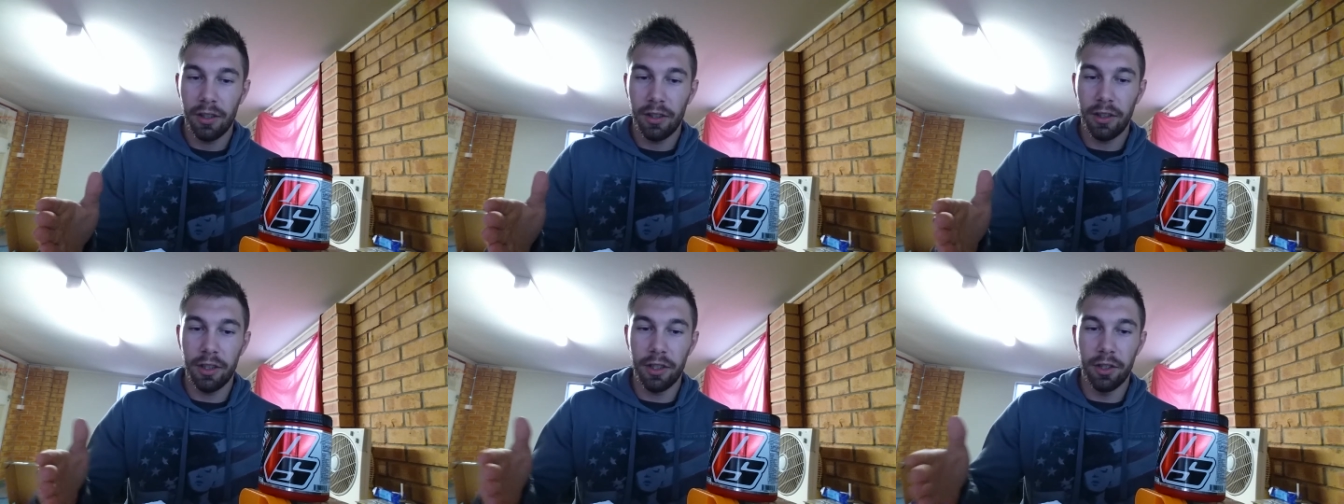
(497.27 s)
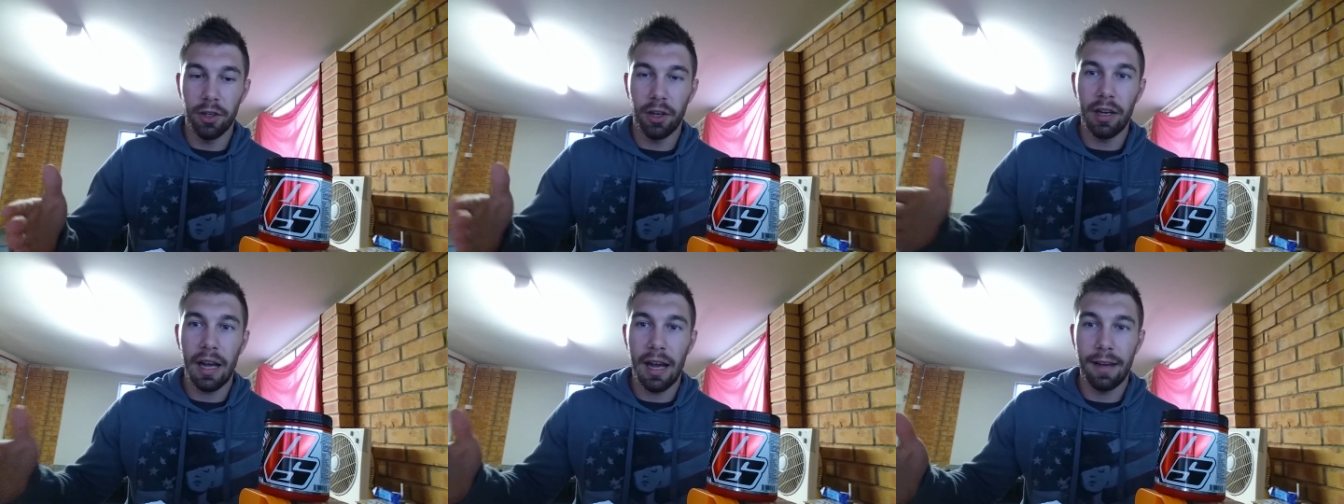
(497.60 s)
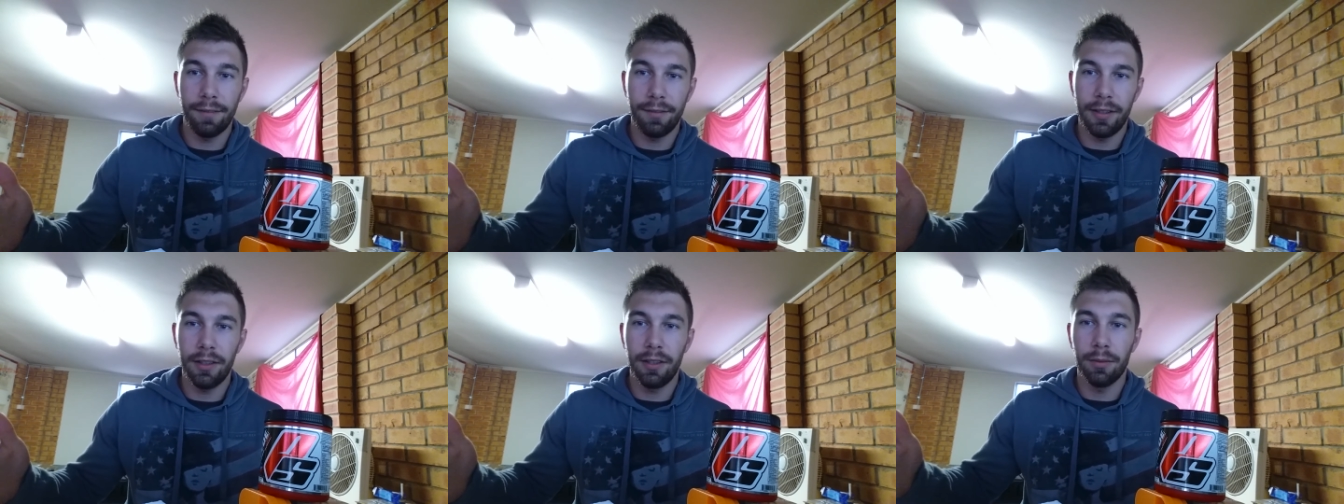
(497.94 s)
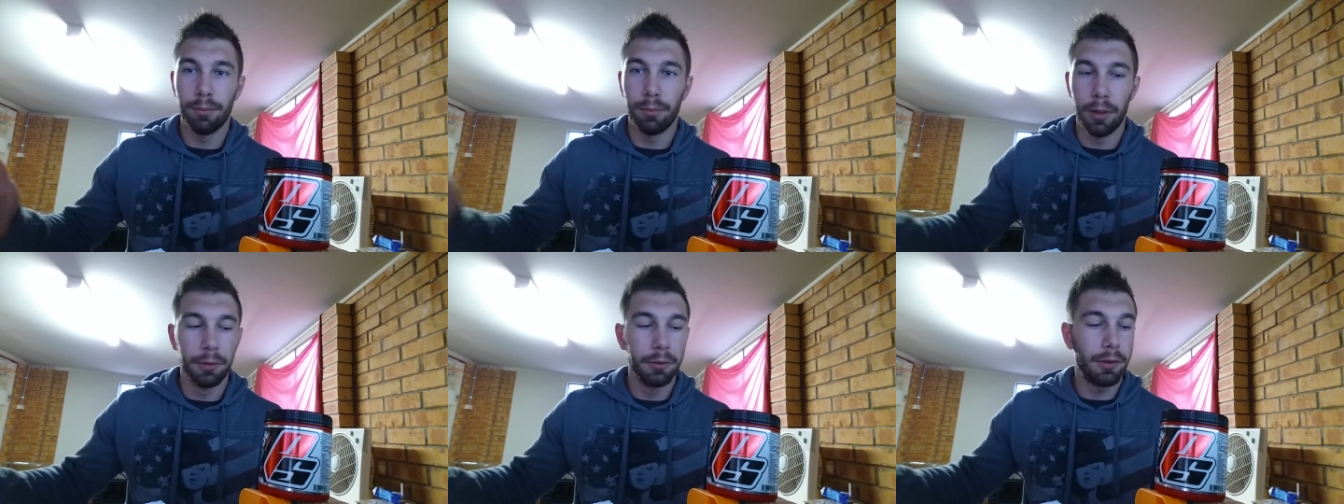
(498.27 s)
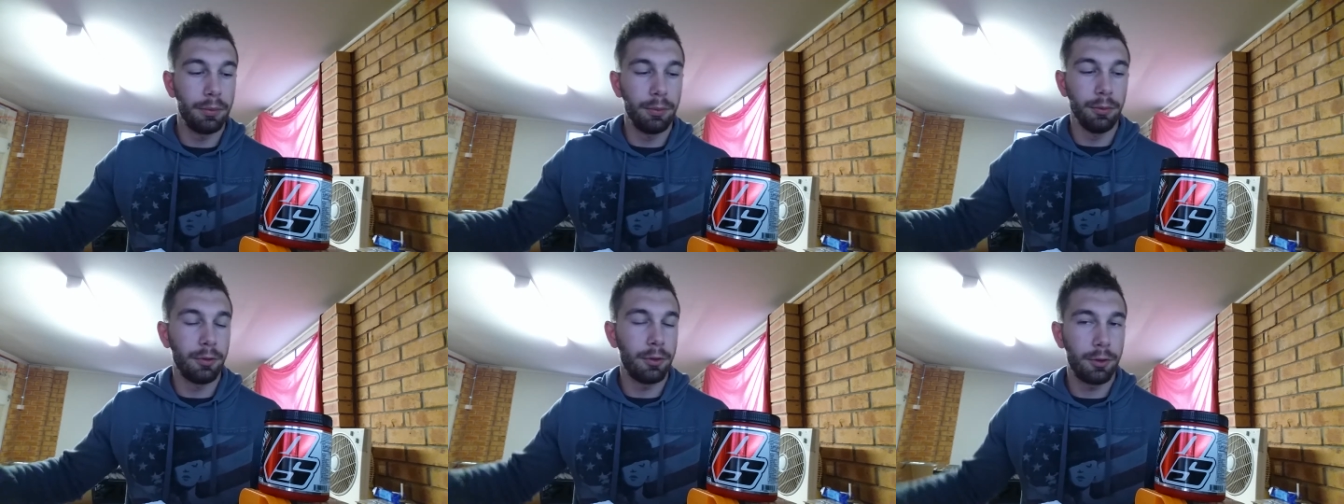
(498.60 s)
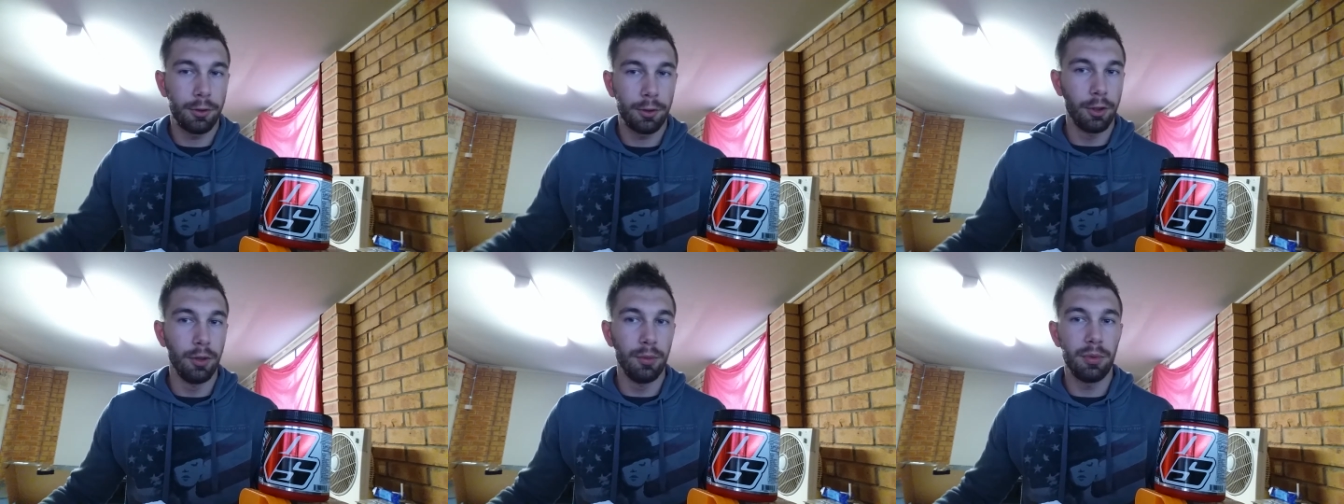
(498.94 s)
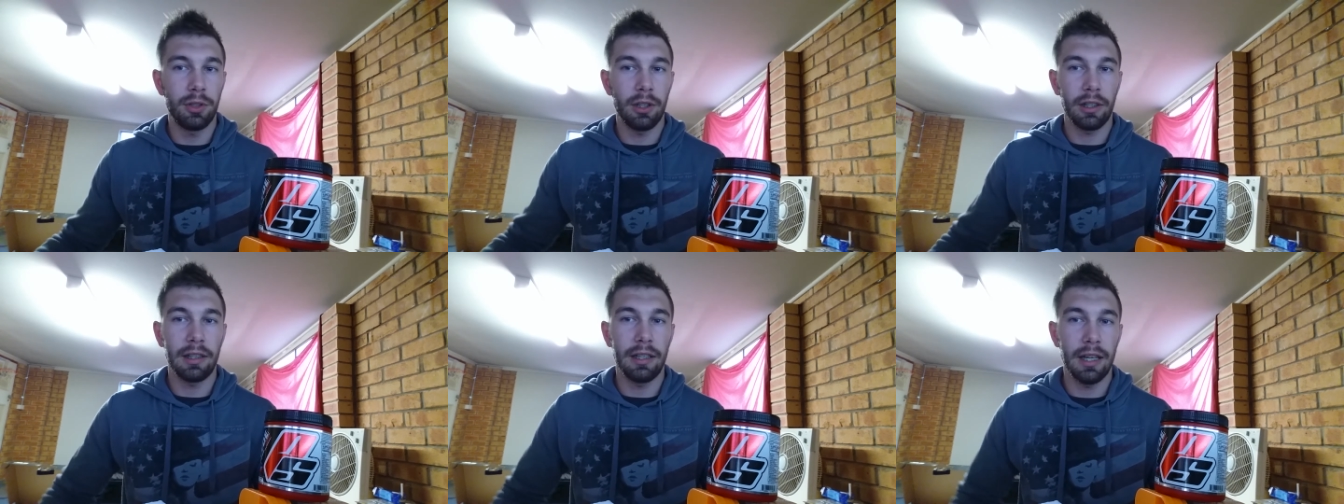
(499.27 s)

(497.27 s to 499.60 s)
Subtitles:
you're not having multiple scoops like